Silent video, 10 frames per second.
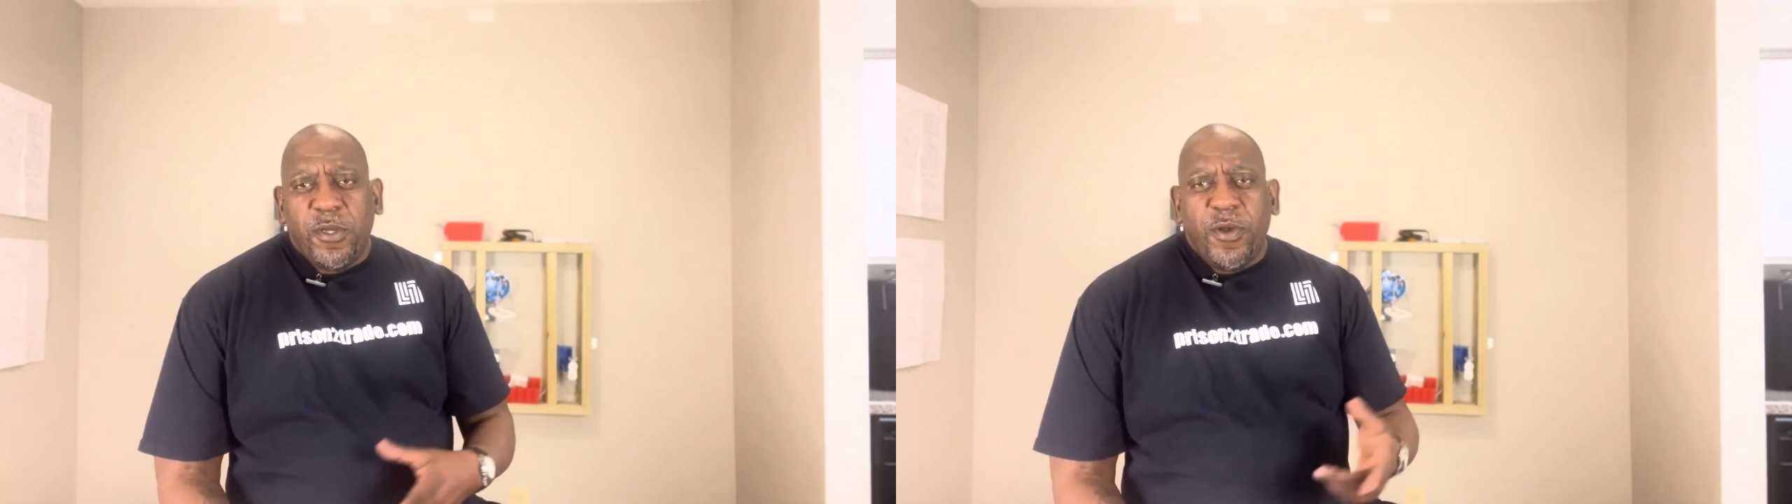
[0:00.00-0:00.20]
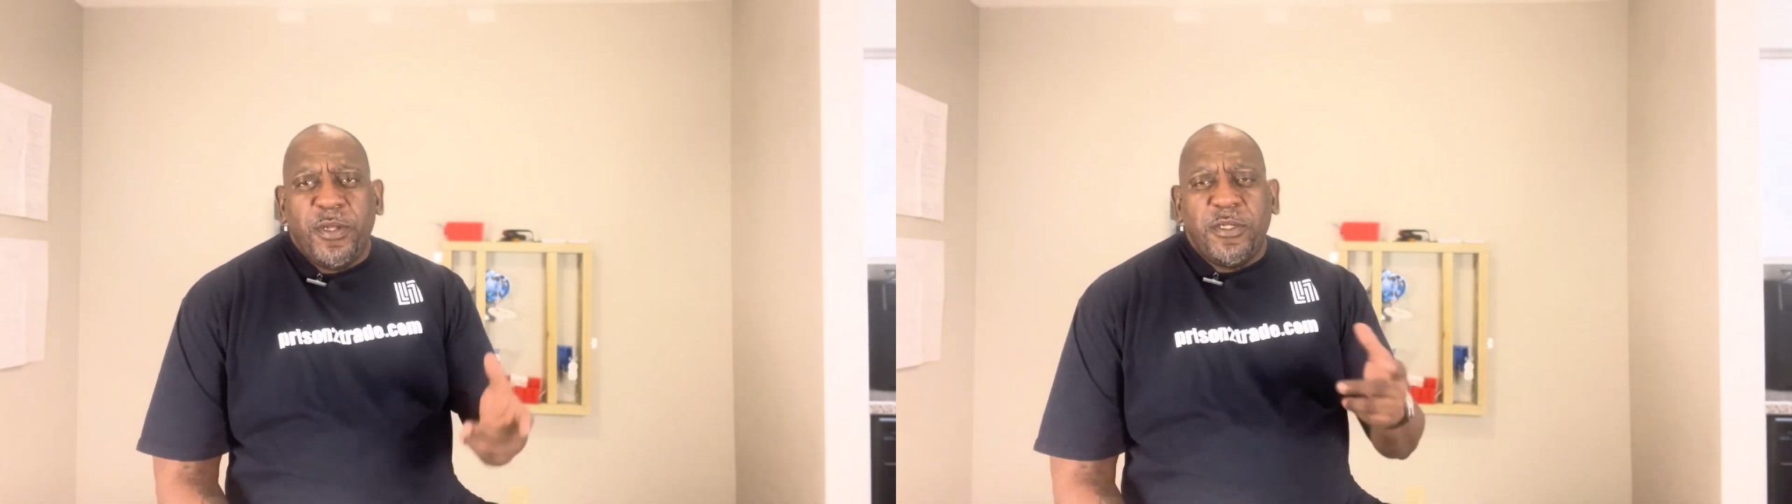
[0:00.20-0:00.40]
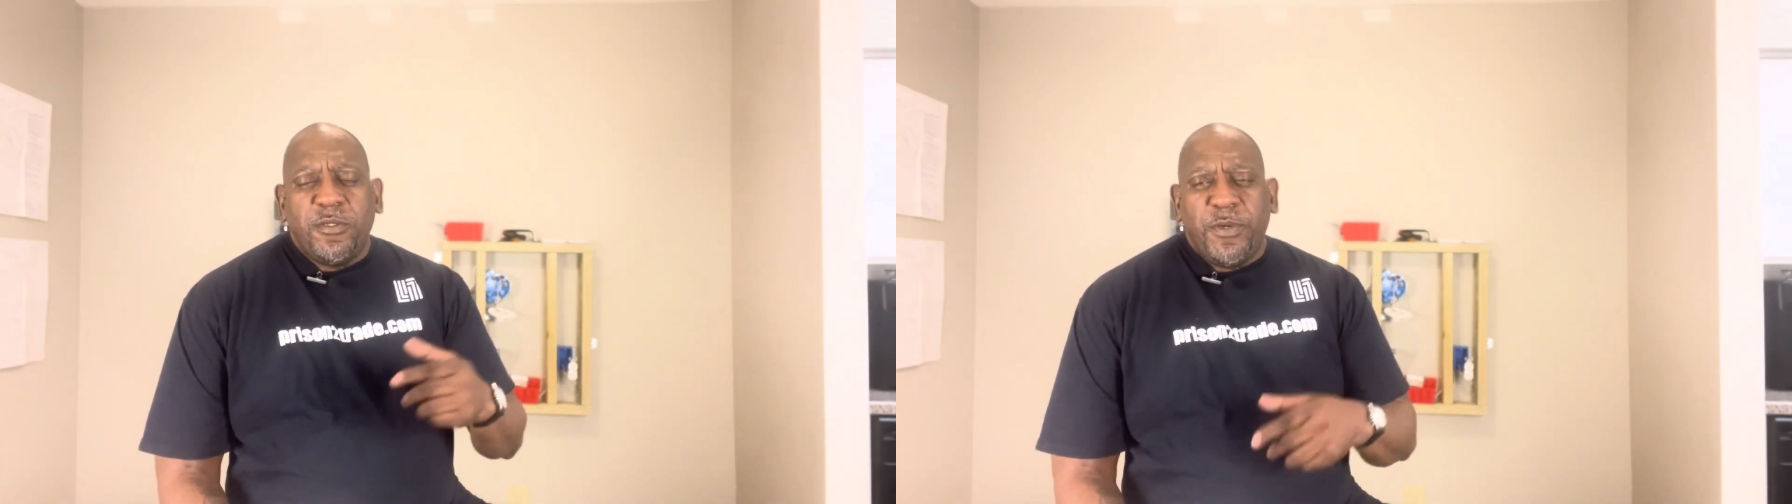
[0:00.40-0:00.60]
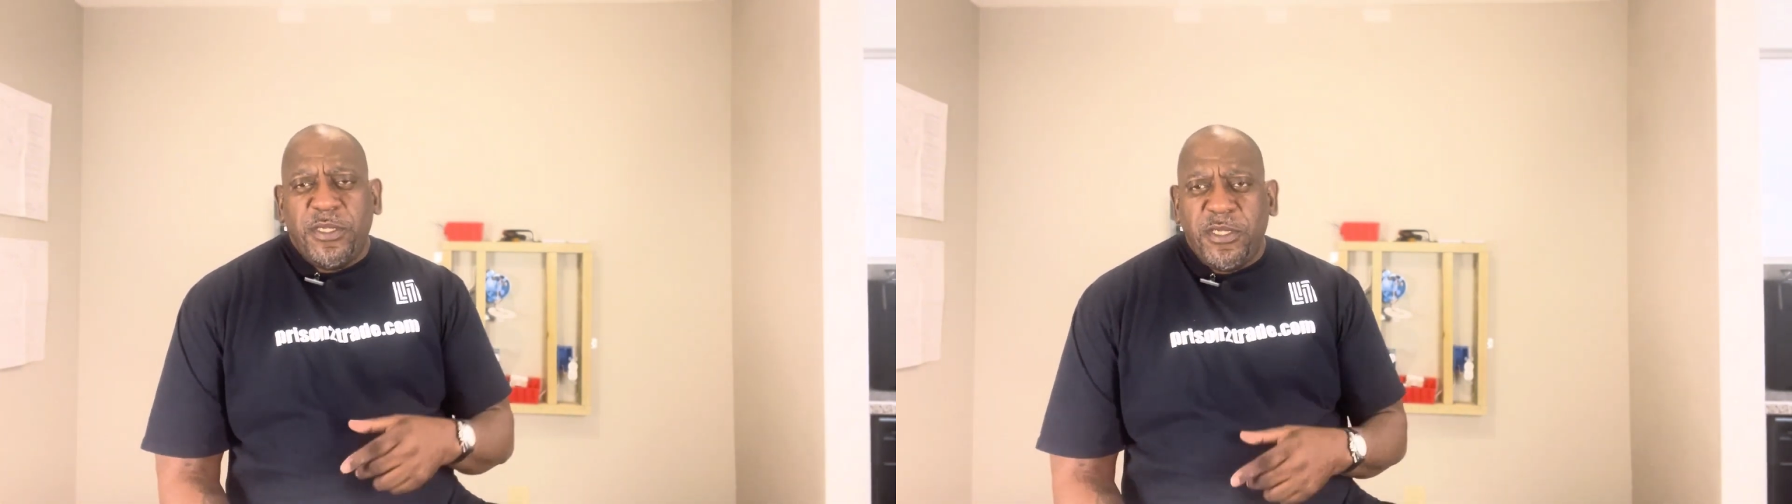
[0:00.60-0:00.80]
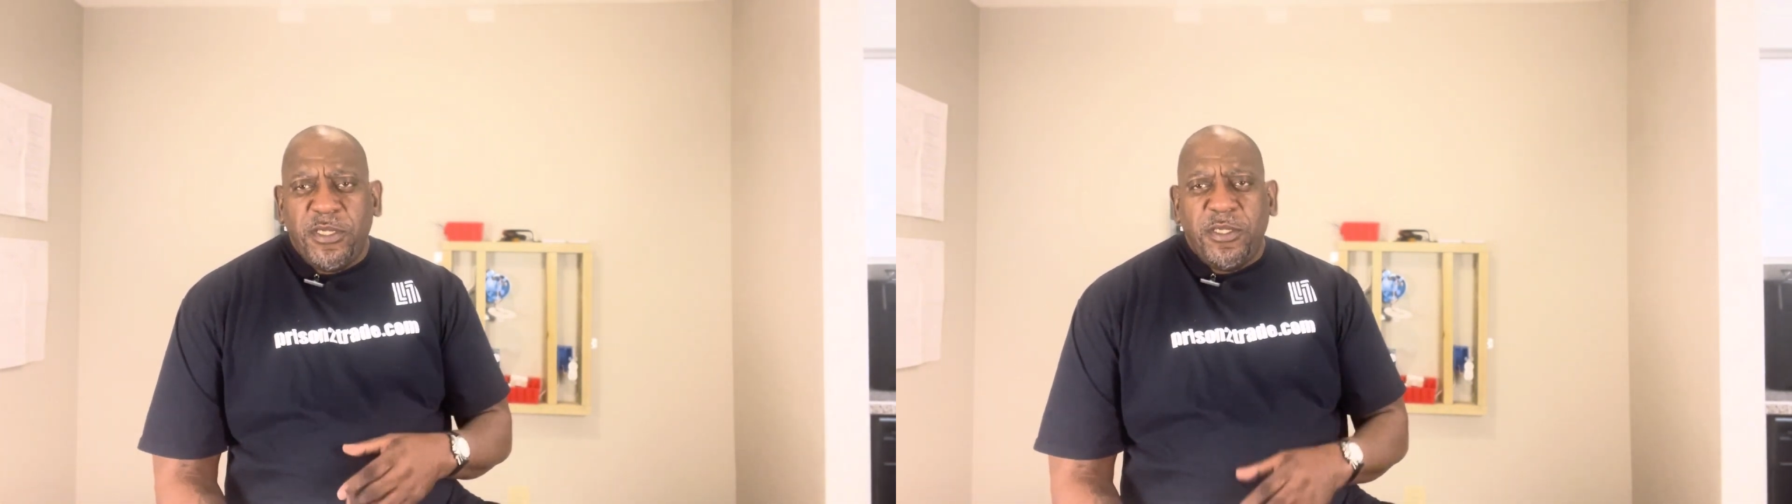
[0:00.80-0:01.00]
or go under
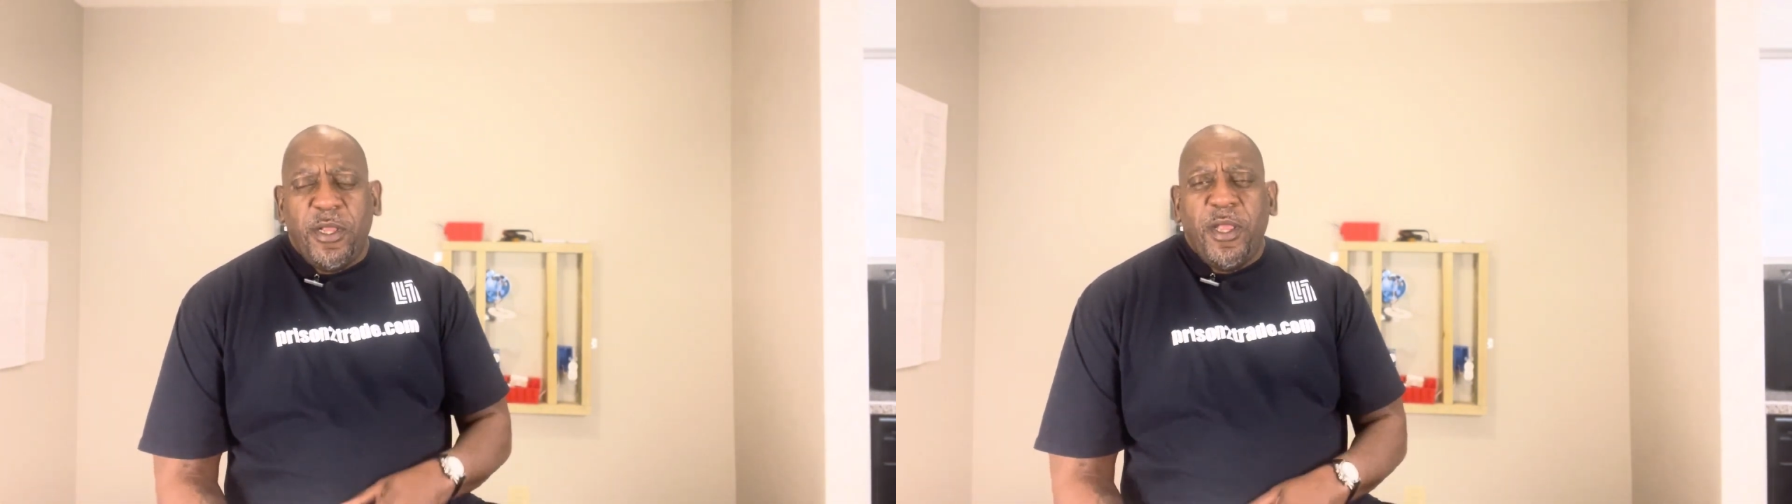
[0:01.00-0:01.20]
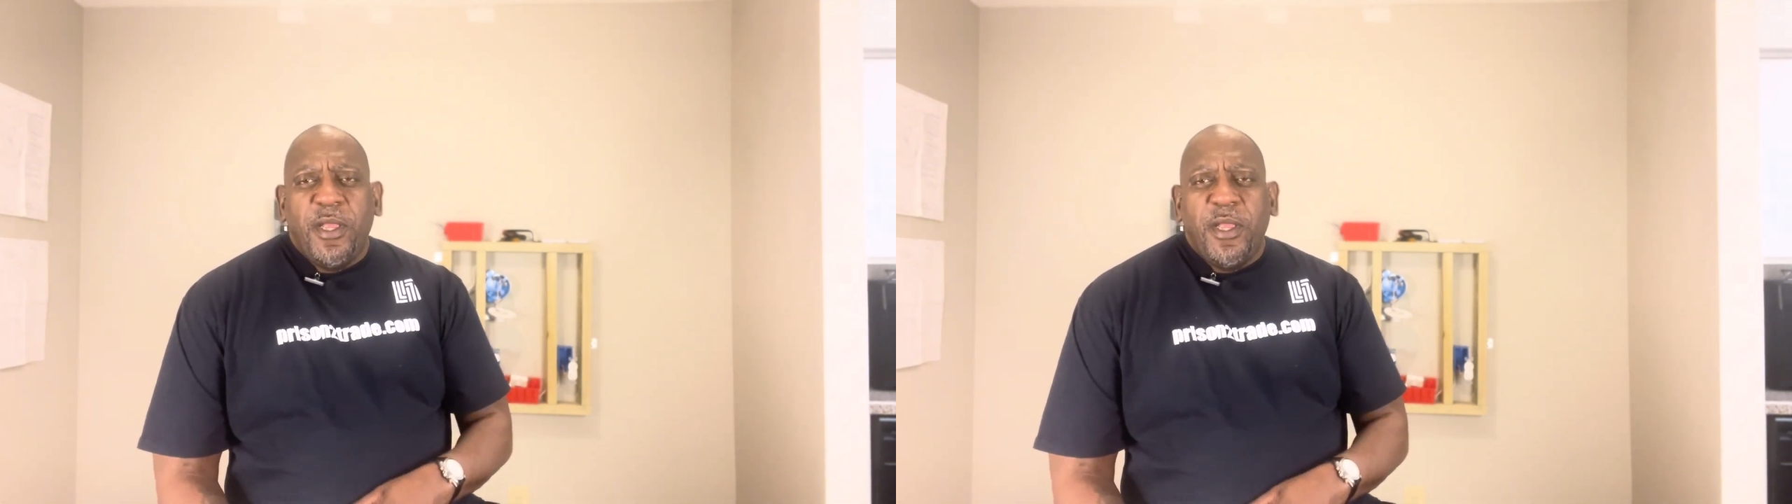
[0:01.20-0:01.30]
switches.